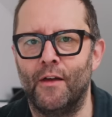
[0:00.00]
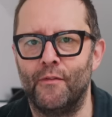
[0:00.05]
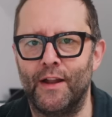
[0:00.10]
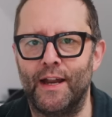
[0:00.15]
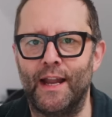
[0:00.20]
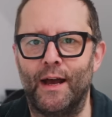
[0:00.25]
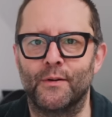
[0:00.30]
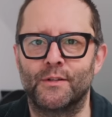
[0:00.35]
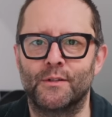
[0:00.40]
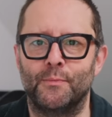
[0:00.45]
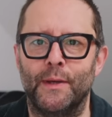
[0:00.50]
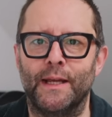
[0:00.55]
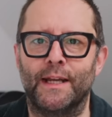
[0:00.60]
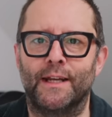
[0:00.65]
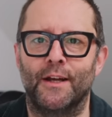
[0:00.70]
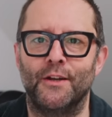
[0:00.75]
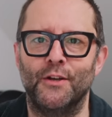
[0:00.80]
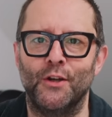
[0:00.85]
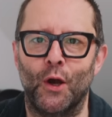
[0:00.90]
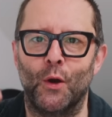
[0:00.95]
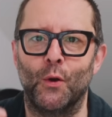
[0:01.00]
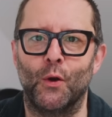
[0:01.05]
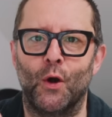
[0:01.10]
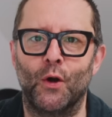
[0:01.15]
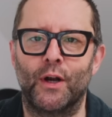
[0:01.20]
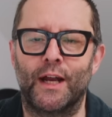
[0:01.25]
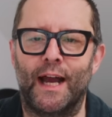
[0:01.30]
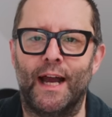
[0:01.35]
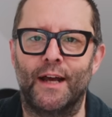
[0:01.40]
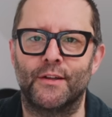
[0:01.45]
the loudspeaker no
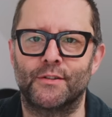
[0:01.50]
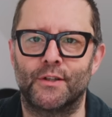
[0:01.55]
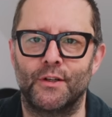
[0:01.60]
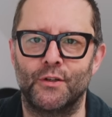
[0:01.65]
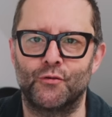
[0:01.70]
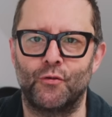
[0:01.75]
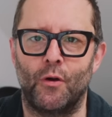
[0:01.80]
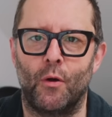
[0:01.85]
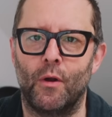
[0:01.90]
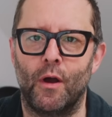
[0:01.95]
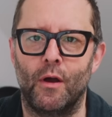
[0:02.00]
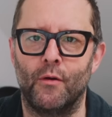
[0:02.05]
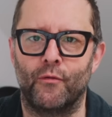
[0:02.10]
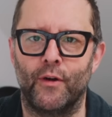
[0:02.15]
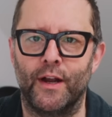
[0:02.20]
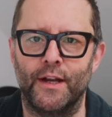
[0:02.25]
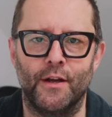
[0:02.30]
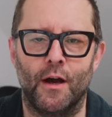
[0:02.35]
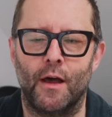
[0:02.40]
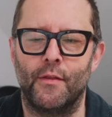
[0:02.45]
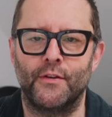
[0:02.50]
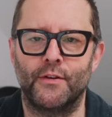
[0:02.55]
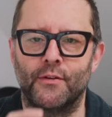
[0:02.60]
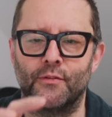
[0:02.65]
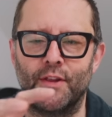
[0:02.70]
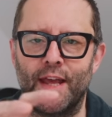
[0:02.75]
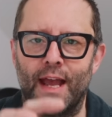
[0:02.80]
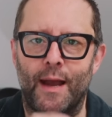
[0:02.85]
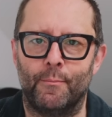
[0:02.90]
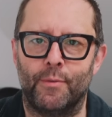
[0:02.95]
longer has control over it. Neither
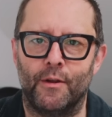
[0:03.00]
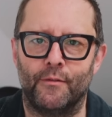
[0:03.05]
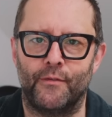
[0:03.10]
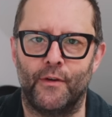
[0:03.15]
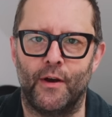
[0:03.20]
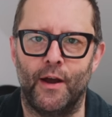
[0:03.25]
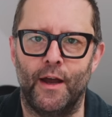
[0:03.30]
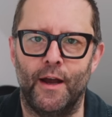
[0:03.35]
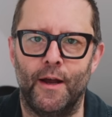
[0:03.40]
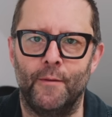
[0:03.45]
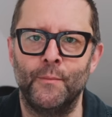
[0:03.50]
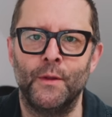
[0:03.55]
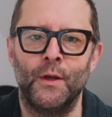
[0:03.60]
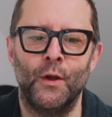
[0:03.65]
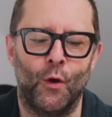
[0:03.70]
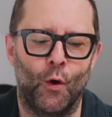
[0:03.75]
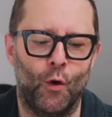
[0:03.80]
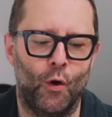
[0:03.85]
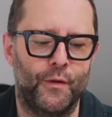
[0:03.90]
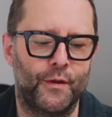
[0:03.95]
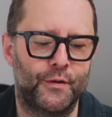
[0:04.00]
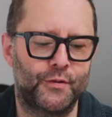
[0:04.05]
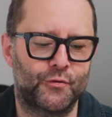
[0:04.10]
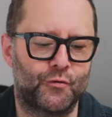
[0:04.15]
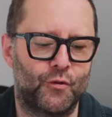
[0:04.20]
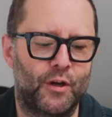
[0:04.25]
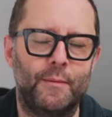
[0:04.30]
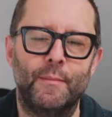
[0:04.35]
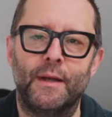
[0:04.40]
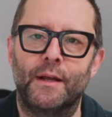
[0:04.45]
does the amplifier or the
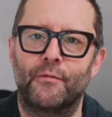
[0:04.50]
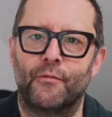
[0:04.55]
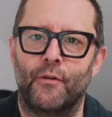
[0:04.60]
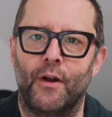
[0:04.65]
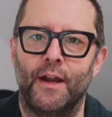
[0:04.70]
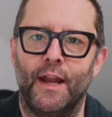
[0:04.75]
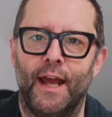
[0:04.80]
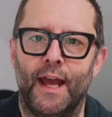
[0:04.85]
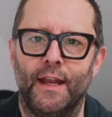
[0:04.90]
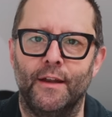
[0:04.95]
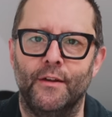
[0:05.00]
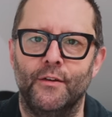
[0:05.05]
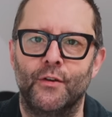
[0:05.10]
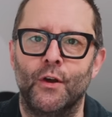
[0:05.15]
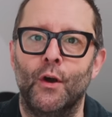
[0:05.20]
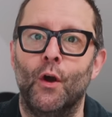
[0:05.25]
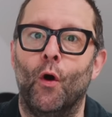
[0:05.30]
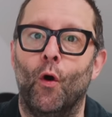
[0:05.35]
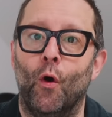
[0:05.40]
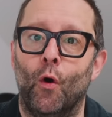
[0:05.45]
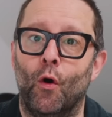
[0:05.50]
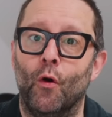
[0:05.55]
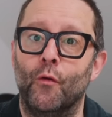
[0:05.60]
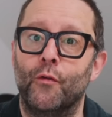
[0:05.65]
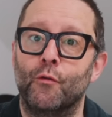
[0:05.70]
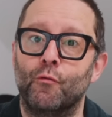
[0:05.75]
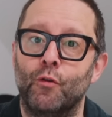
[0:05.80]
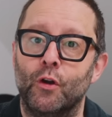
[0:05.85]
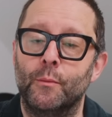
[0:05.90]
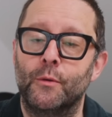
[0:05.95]
streaming front end or
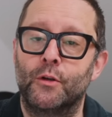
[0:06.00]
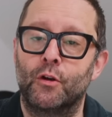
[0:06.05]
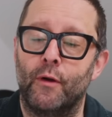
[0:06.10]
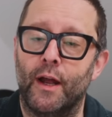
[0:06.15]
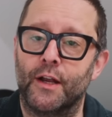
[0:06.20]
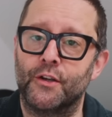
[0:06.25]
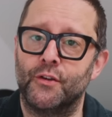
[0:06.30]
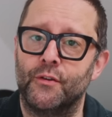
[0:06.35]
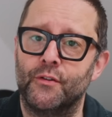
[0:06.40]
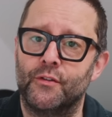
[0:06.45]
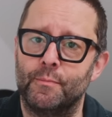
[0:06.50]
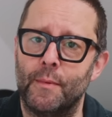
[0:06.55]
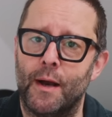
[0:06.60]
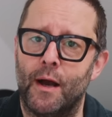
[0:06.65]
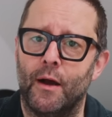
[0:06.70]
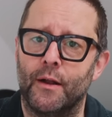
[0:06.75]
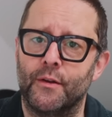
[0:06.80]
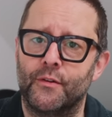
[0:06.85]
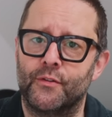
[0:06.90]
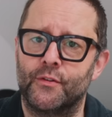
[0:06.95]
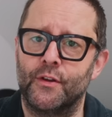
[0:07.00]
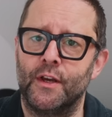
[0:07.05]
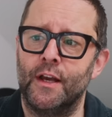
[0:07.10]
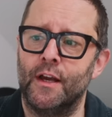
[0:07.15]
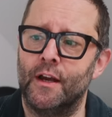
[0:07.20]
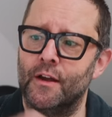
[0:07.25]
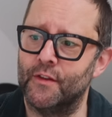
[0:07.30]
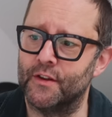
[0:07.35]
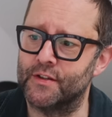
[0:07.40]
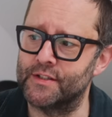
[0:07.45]
the room correction smarts.
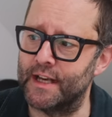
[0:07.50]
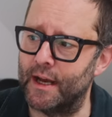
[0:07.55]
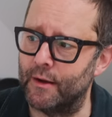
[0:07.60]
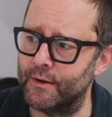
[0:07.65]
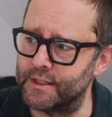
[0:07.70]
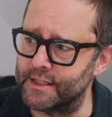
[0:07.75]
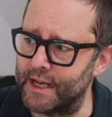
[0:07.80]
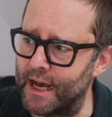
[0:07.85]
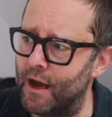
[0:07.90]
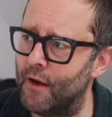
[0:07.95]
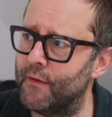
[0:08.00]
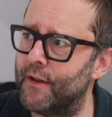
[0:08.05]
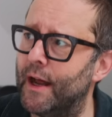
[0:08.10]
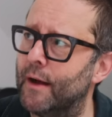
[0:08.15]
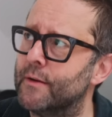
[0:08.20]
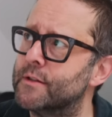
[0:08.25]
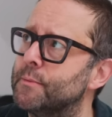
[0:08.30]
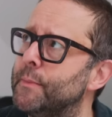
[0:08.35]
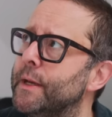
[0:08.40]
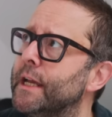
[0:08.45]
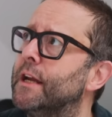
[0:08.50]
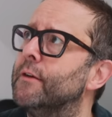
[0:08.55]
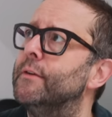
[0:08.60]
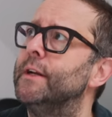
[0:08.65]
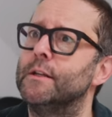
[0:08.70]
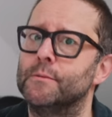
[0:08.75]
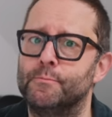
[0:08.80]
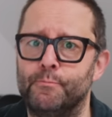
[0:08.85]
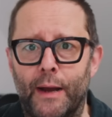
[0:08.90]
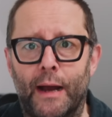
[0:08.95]
The sound is out of the loudspeaker and
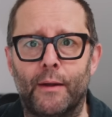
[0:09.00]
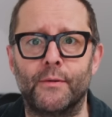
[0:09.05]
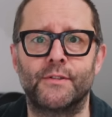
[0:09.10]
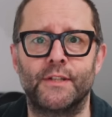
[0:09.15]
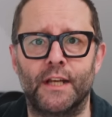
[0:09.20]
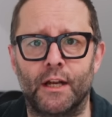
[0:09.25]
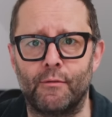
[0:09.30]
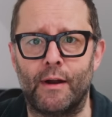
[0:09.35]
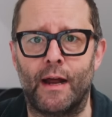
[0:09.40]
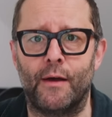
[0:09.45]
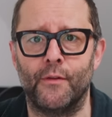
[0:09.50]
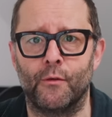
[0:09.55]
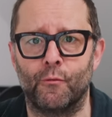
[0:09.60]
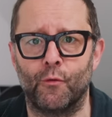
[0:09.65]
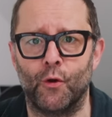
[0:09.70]
it's bouncing around the